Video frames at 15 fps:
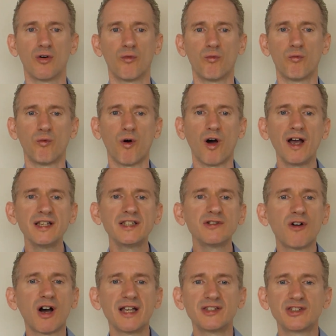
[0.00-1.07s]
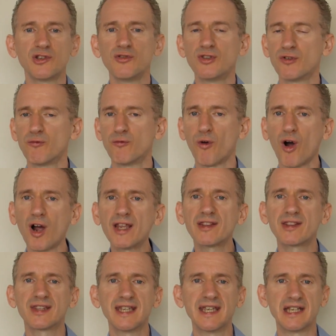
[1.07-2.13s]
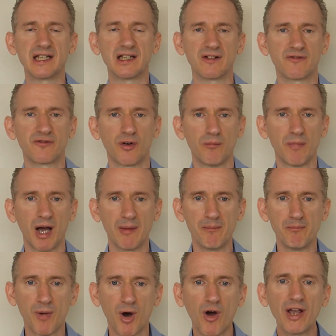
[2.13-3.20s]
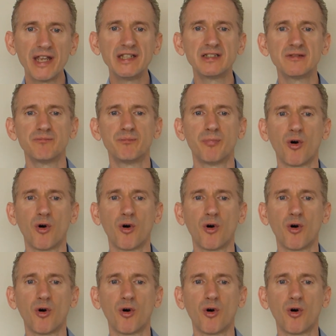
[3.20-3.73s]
Why do I do the right thing for my mind,